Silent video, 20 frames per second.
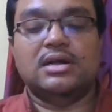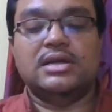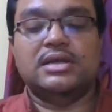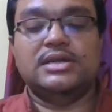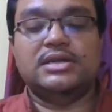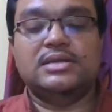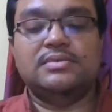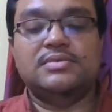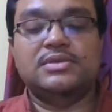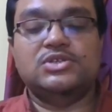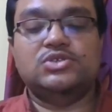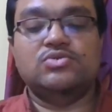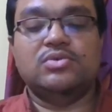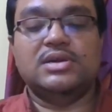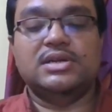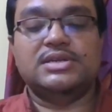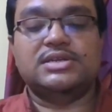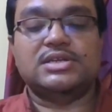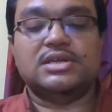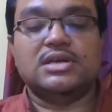
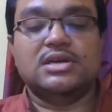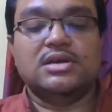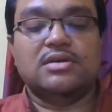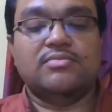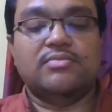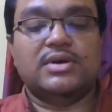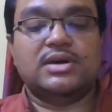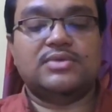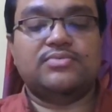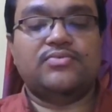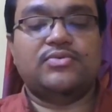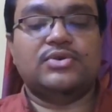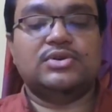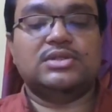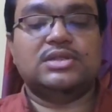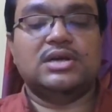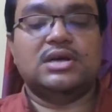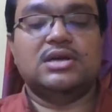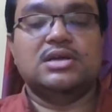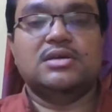individuality, but for
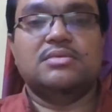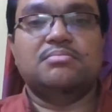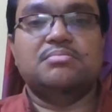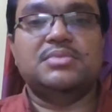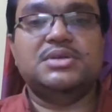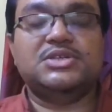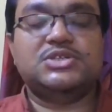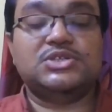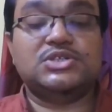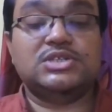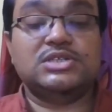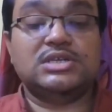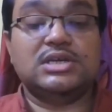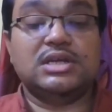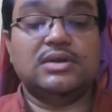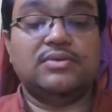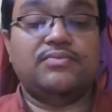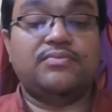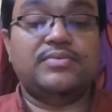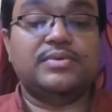the
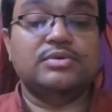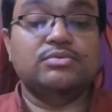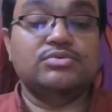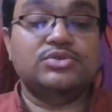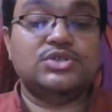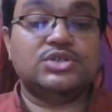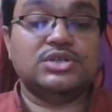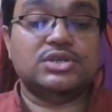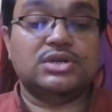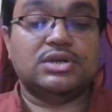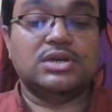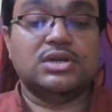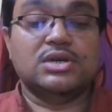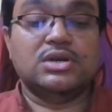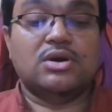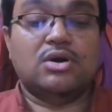mystical fusion